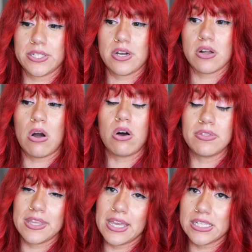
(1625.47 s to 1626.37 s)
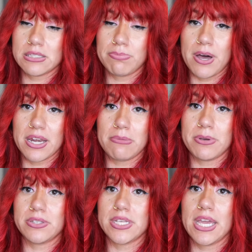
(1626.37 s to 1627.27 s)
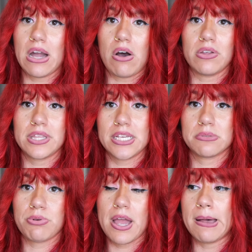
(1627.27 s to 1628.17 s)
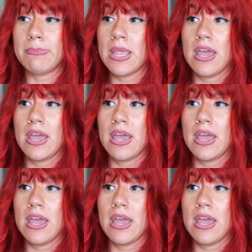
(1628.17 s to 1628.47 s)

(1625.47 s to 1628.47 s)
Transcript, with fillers: talk all things bodybuilding, all things prep,